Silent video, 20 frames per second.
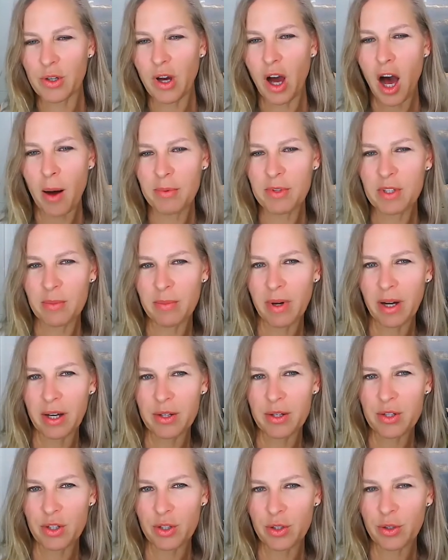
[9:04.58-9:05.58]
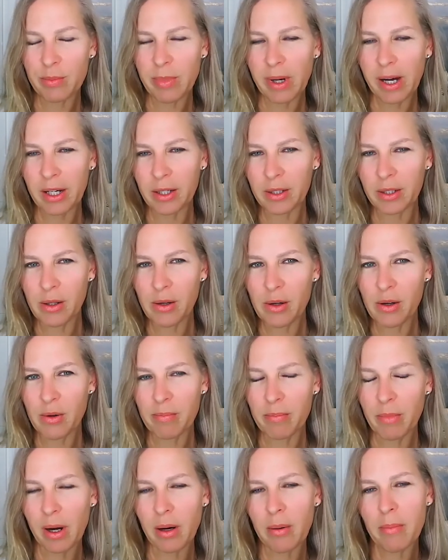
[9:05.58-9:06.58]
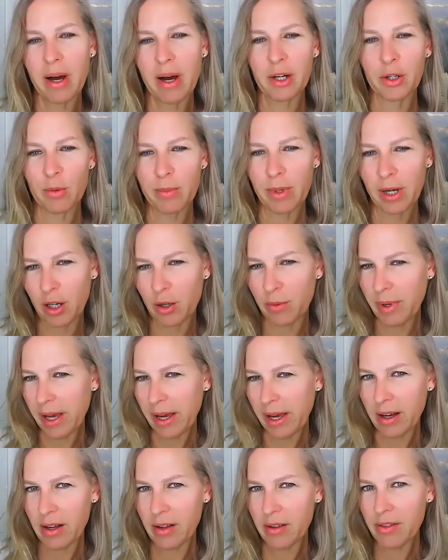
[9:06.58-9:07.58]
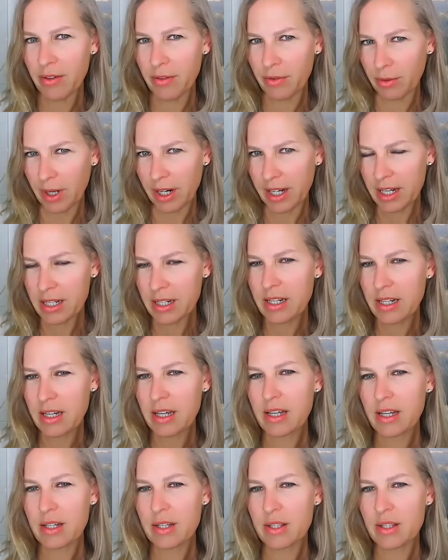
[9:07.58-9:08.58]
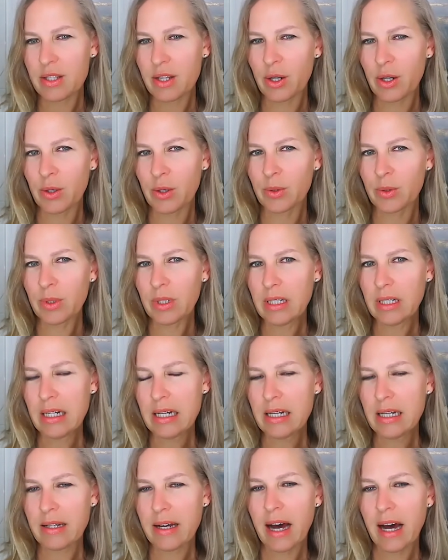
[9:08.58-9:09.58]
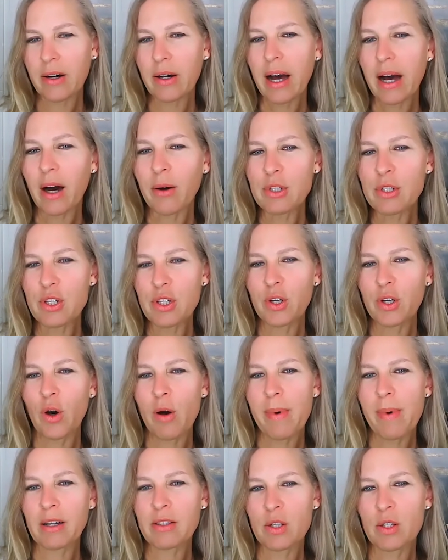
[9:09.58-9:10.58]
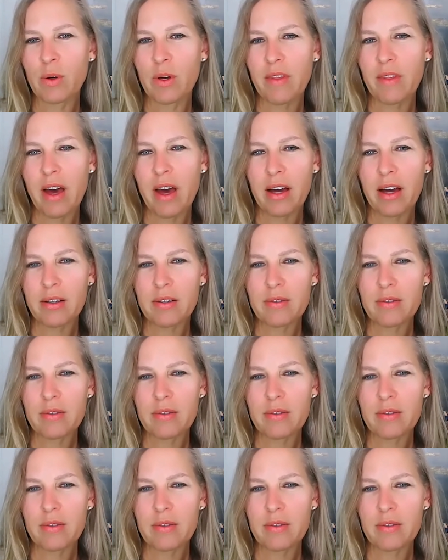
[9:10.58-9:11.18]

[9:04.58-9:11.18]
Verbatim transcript: to optimize your bio, m- microbiome health, right? right. So, how, how right. would you go about doing that?